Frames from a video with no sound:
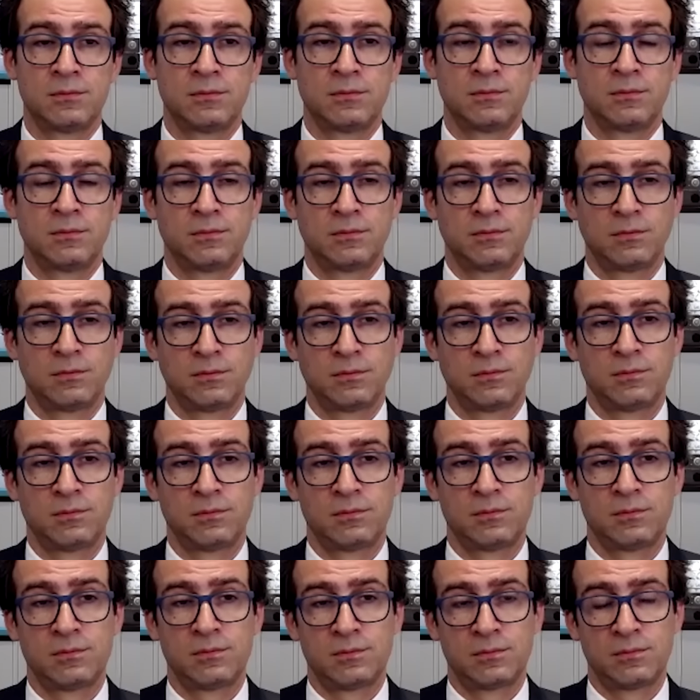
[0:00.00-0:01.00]

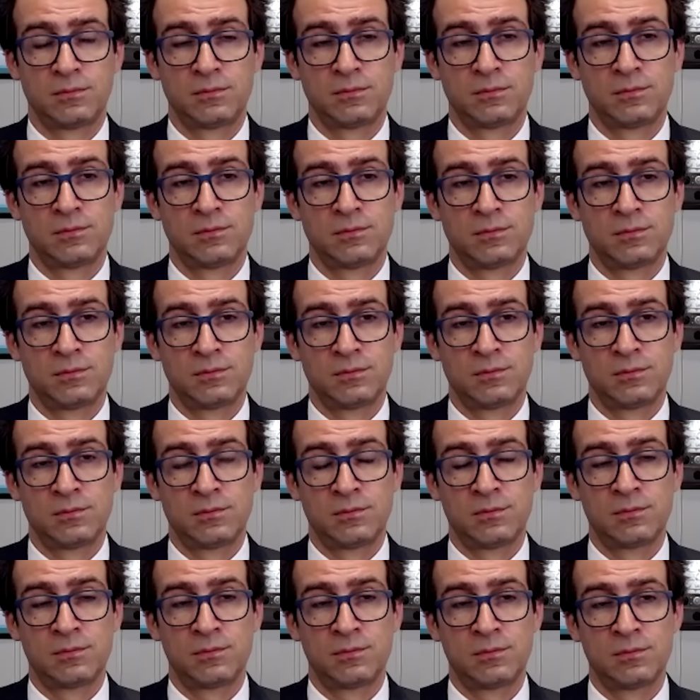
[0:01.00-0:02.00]

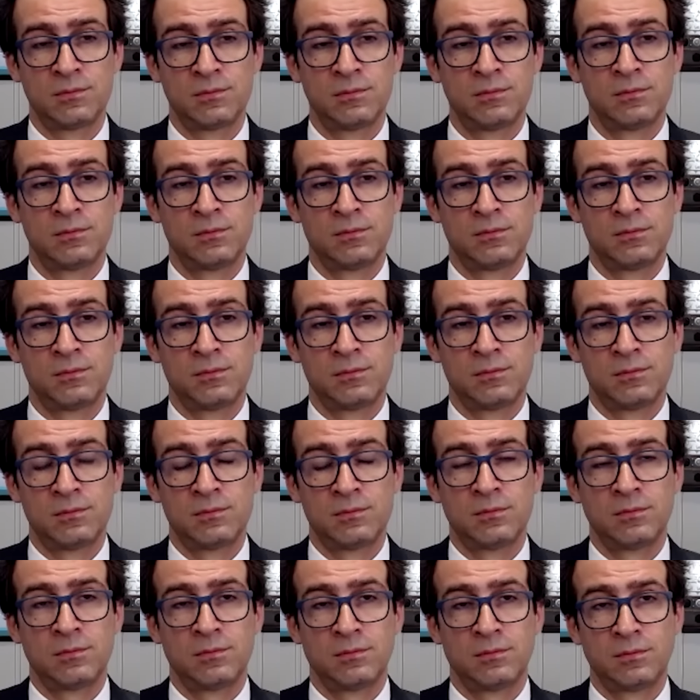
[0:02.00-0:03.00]

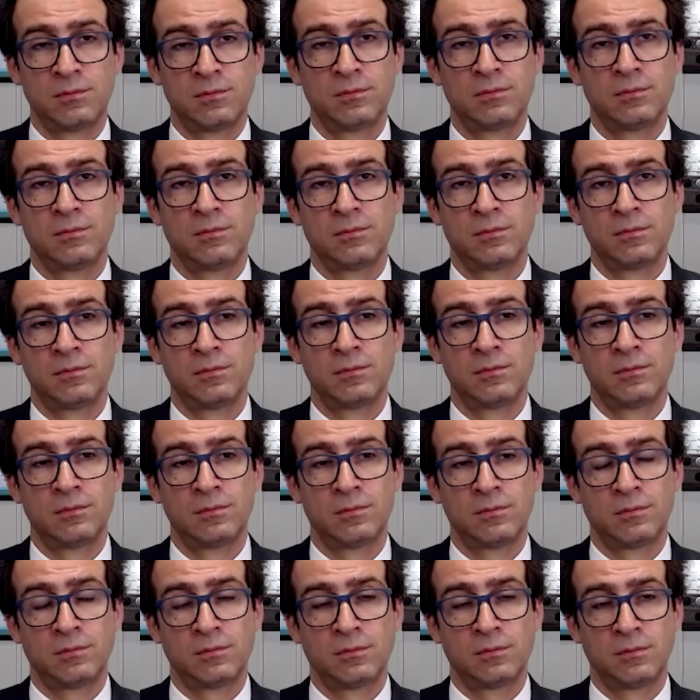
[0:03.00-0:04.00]

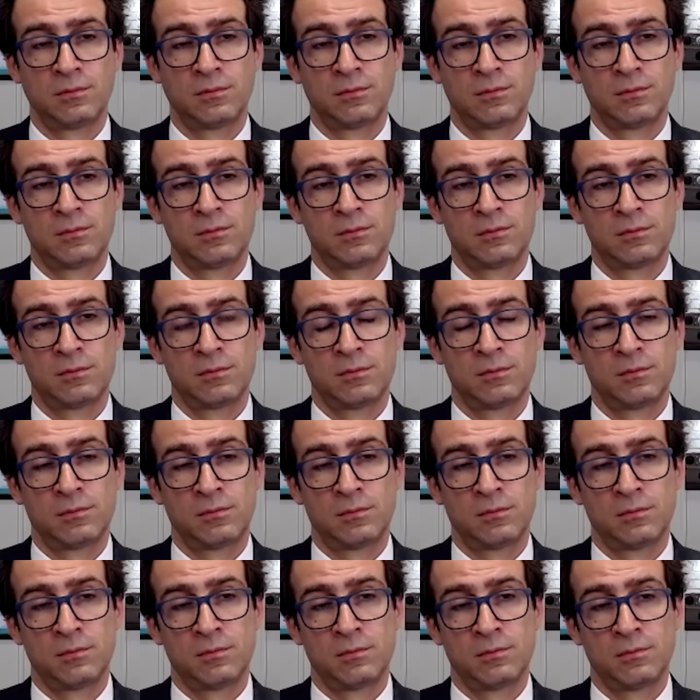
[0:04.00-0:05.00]

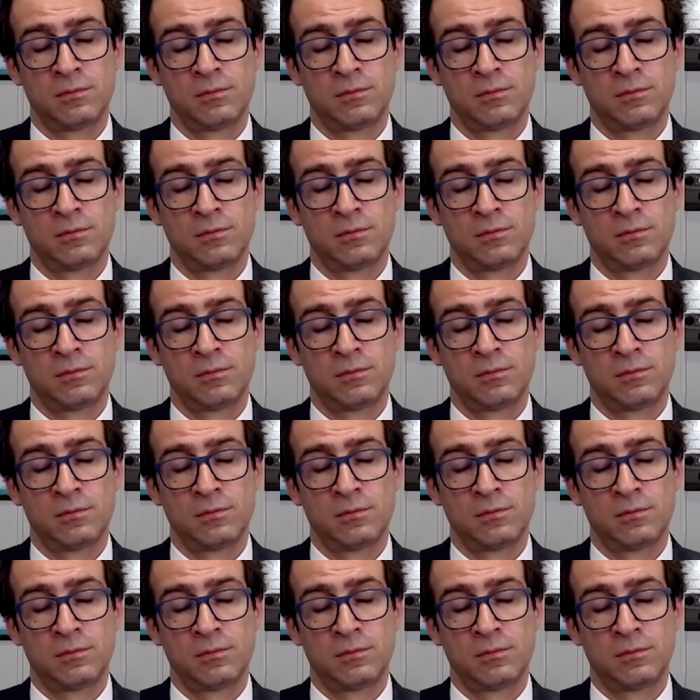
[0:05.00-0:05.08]
[no speech]